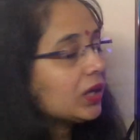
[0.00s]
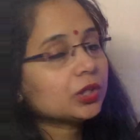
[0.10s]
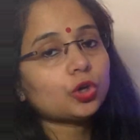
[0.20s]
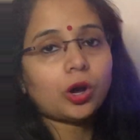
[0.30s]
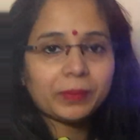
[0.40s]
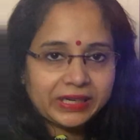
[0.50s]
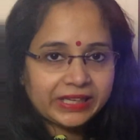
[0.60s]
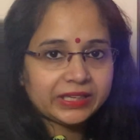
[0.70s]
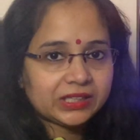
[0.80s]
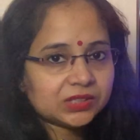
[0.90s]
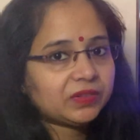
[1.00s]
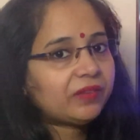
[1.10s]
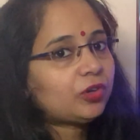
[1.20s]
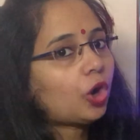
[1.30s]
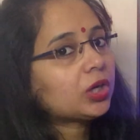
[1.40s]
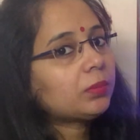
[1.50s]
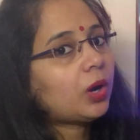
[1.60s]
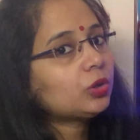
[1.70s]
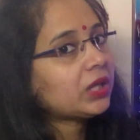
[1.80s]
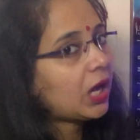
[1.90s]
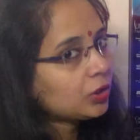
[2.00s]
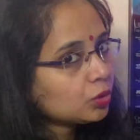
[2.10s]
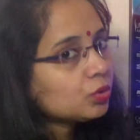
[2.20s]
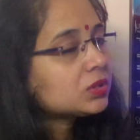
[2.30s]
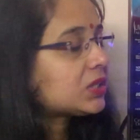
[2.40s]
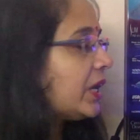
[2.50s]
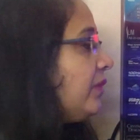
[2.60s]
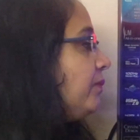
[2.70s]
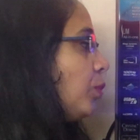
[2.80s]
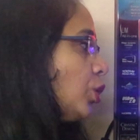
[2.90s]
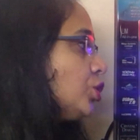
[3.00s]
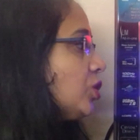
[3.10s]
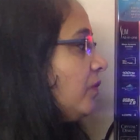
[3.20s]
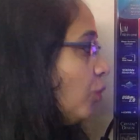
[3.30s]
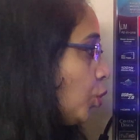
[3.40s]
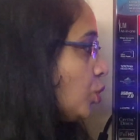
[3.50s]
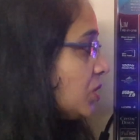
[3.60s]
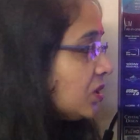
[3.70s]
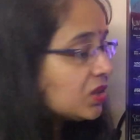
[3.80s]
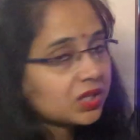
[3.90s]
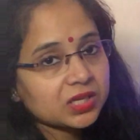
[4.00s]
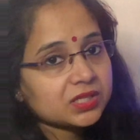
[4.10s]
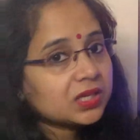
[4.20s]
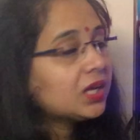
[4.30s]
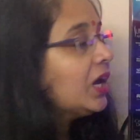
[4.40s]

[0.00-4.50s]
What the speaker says: are the raw materials we have talked about. They are used in process of photosynthesis,